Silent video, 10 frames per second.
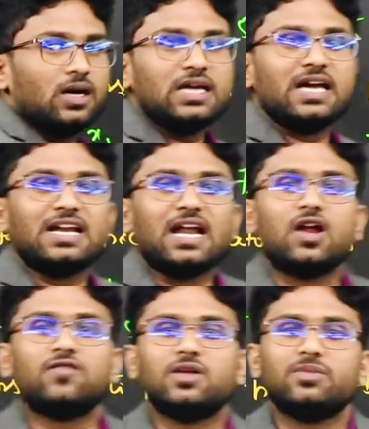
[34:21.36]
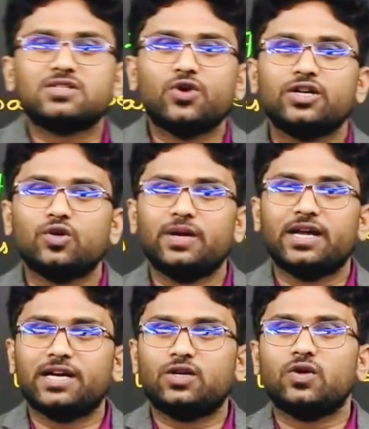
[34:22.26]
Here none of them is going to be
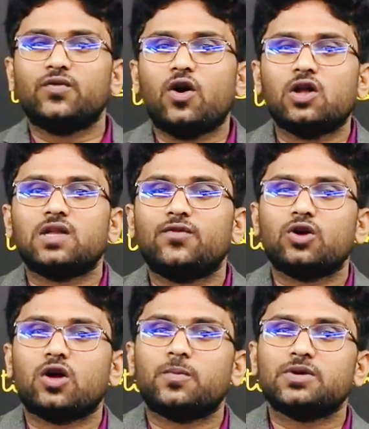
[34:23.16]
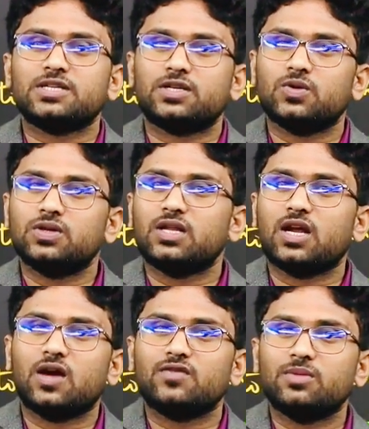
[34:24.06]
negative. If all the 4 are positive,
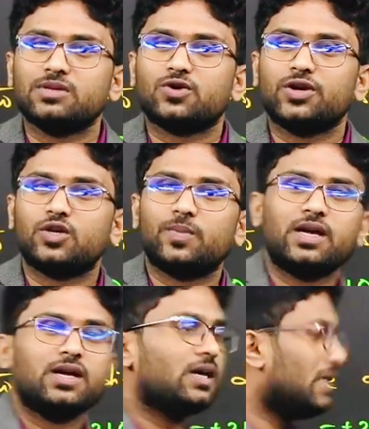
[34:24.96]
none of them is going to be